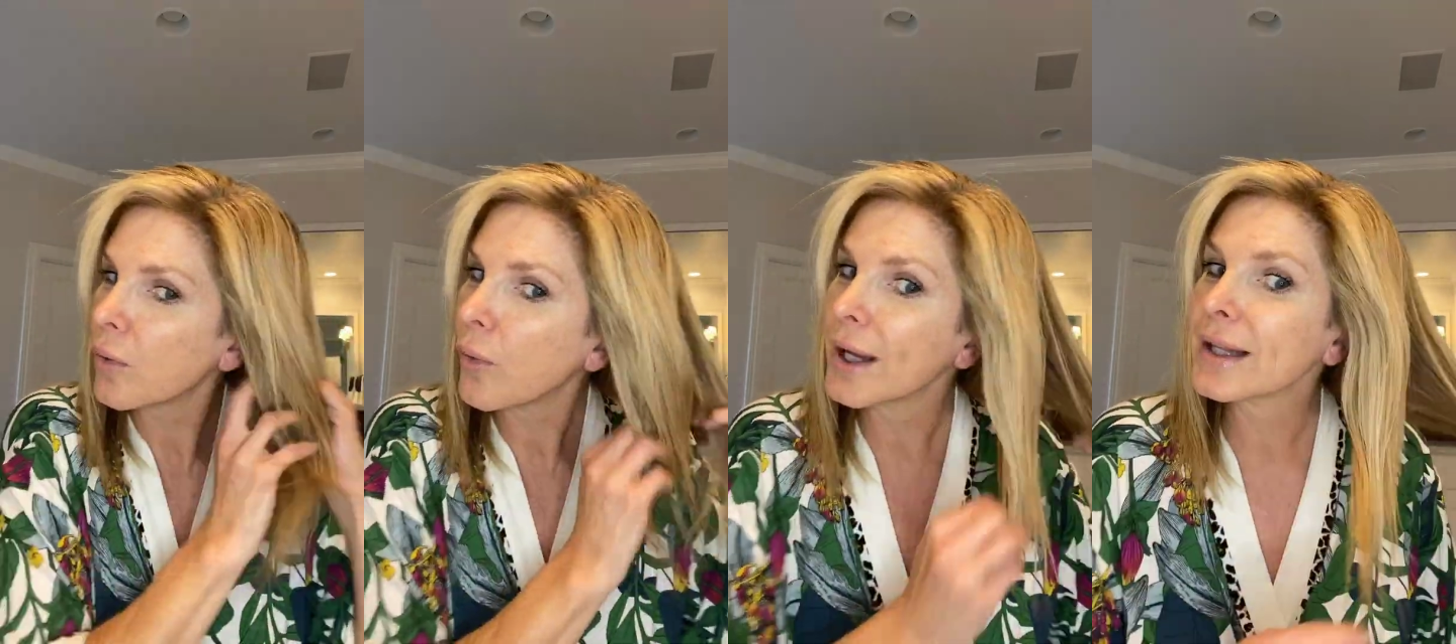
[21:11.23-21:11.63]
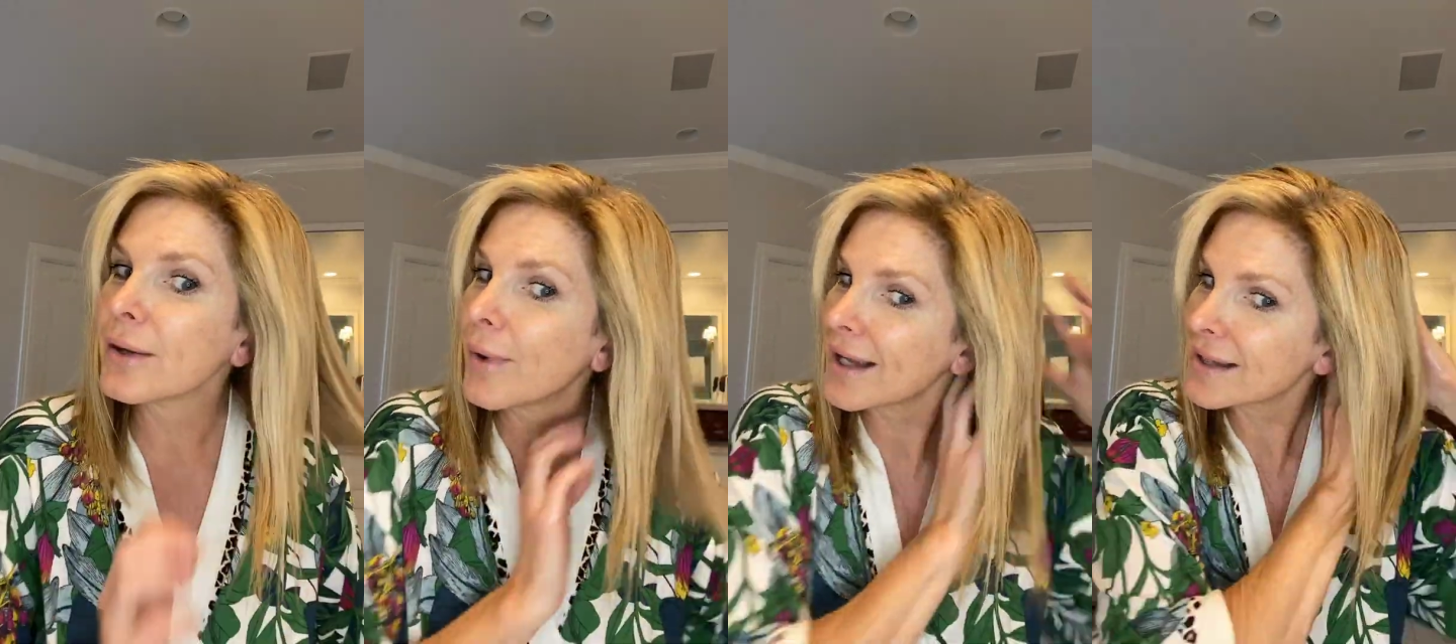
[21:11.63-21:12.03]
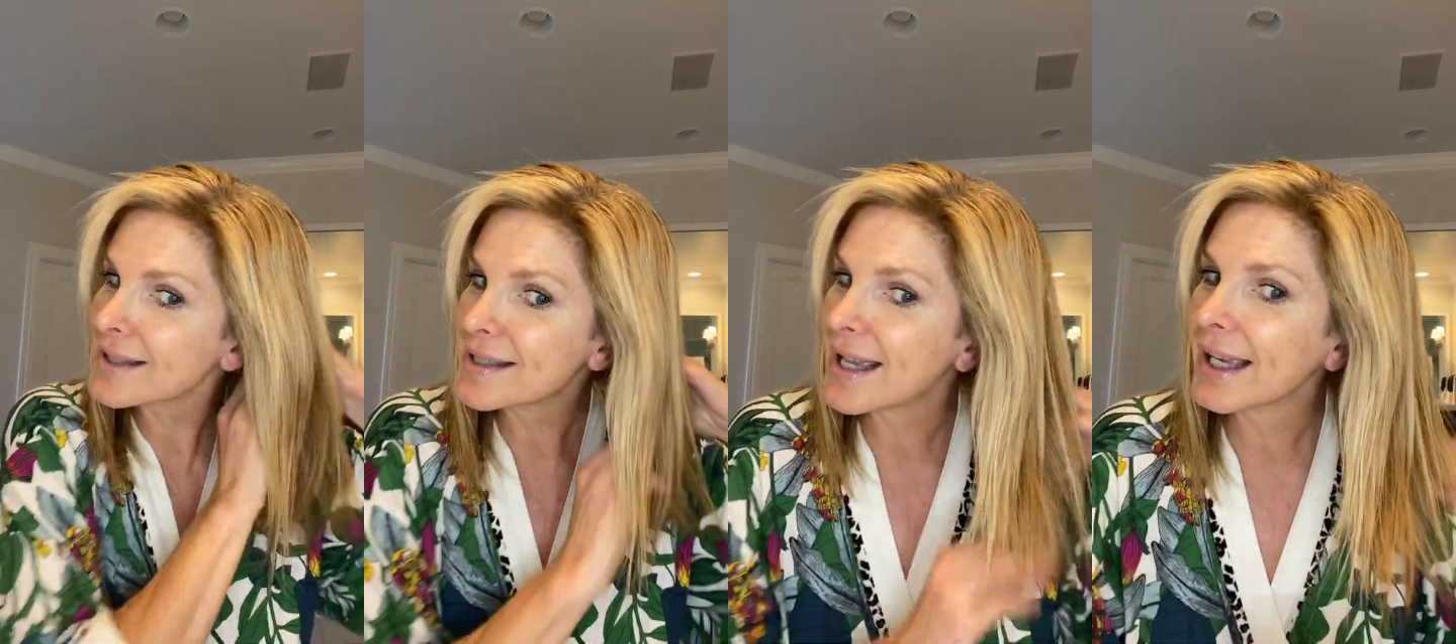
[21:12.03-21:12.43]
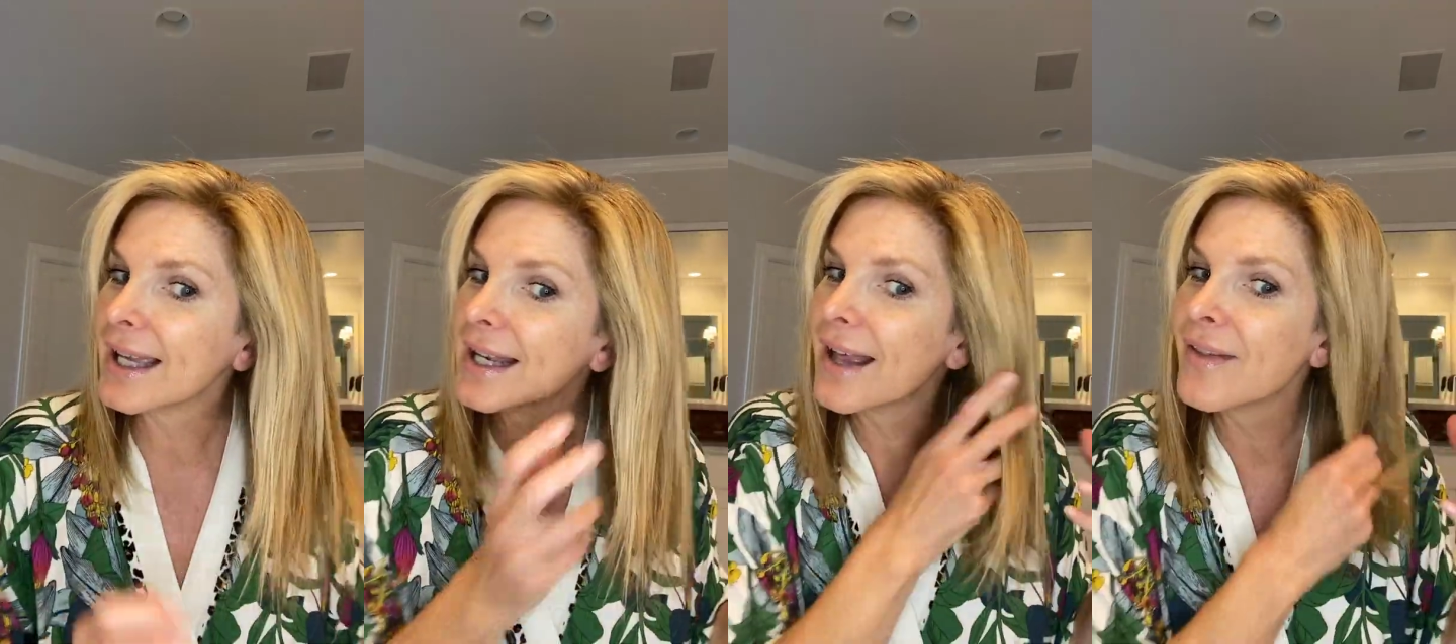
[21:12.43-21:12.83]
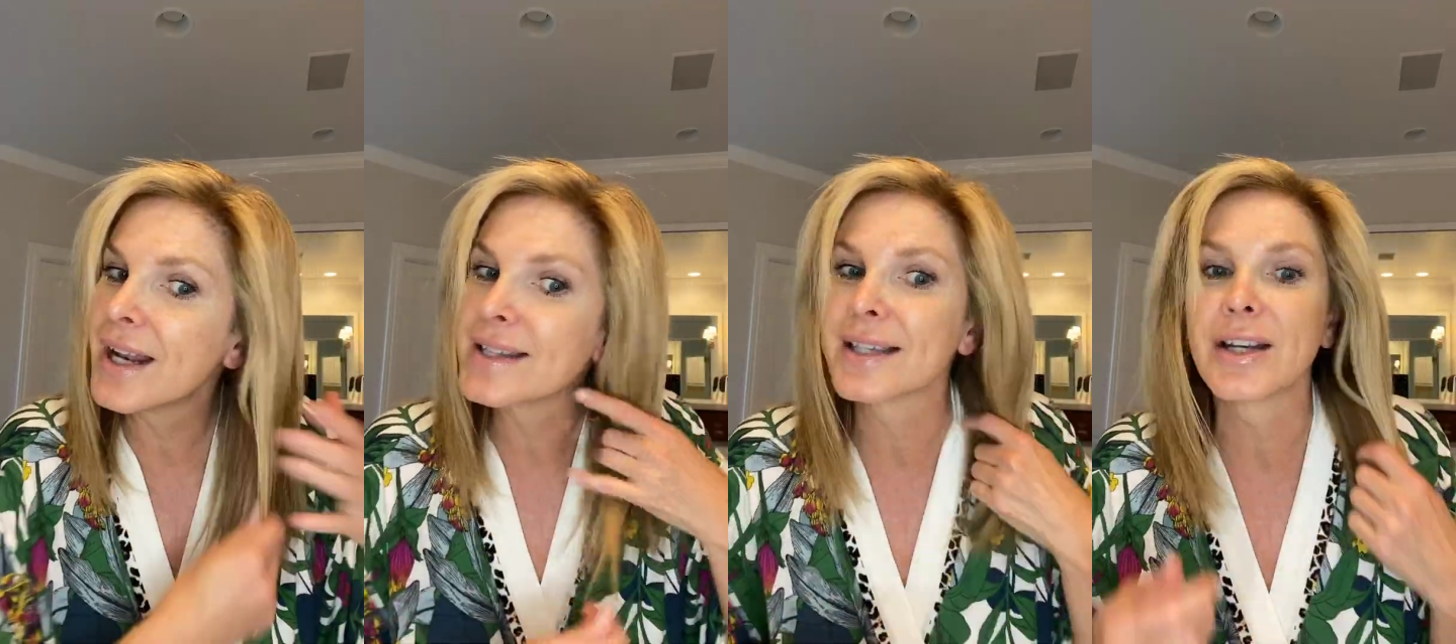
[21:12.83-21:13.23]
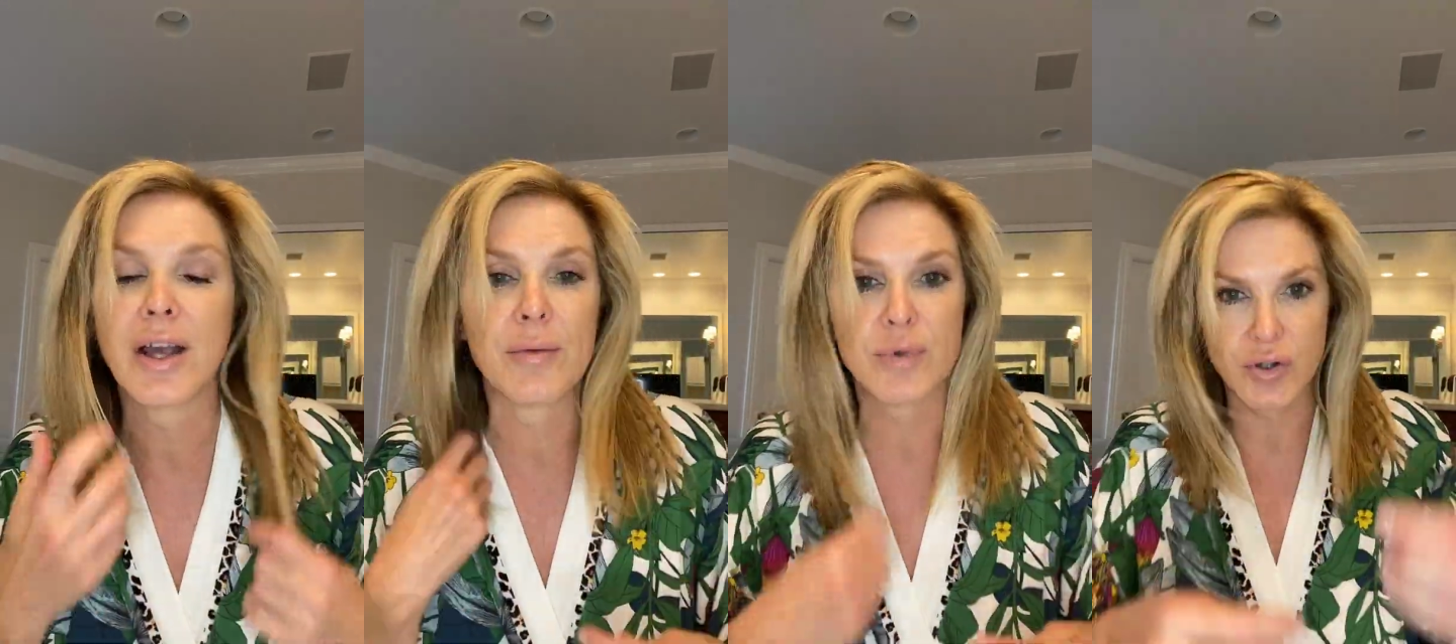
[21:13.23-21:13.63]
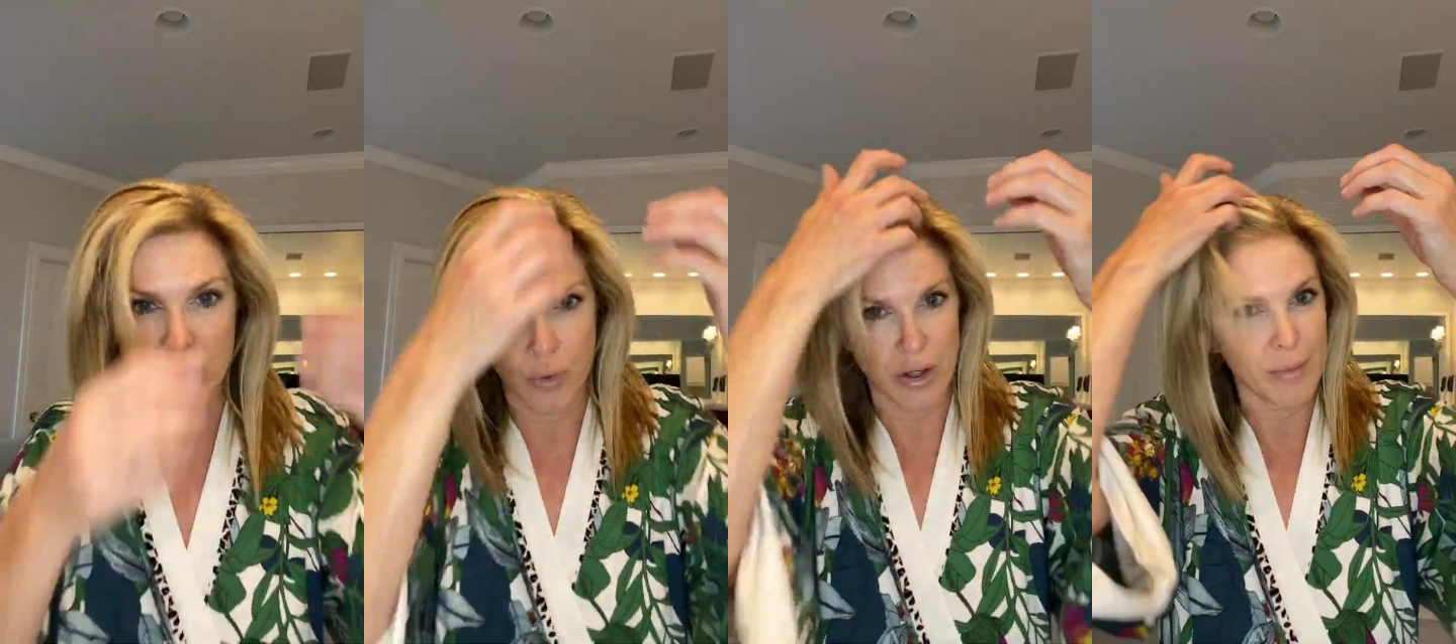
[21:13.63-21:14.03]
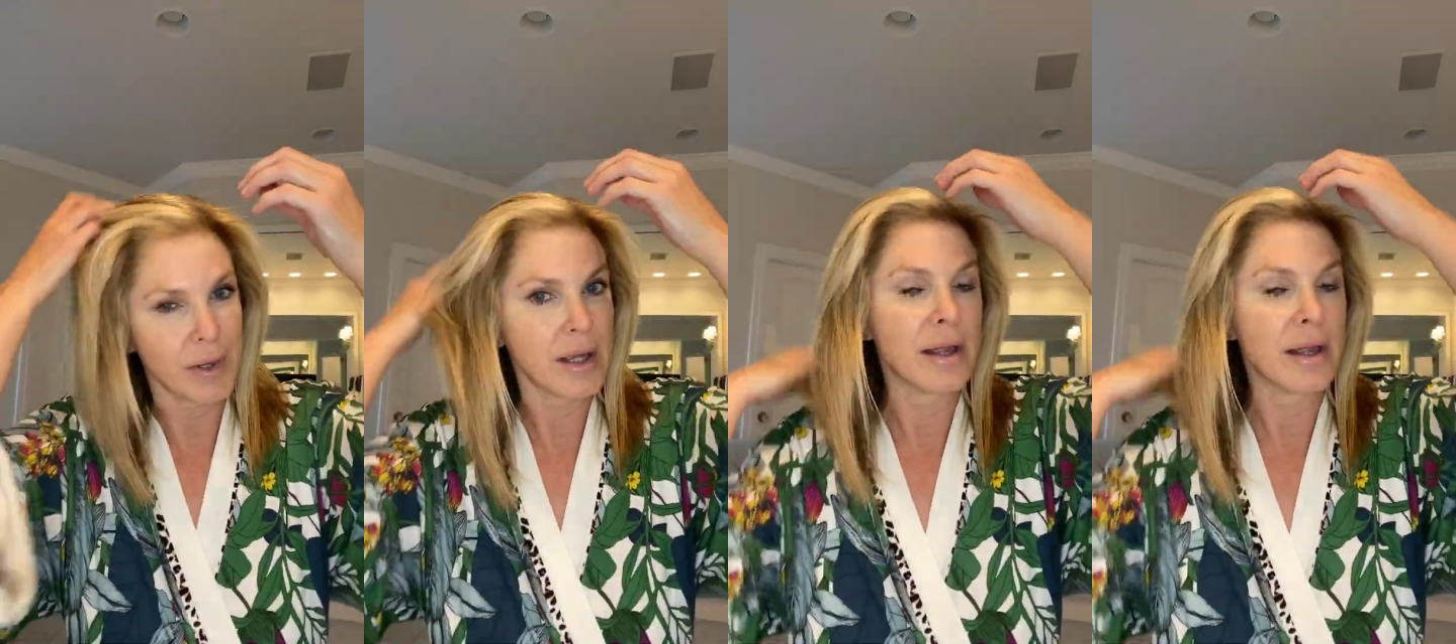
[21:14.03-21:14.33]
oily right this second, and then it's gonna absorb,